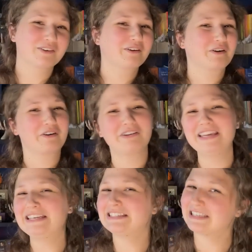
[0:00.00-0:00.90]
Girl,
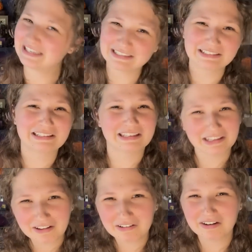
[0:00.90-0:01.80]
he didn't
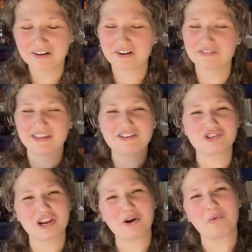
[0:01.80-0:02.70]
kill her. Then
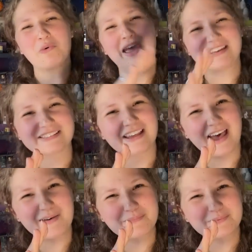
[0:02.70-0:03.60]
Jenna wakes
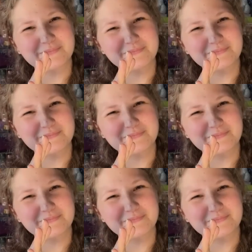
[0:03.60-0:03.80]
up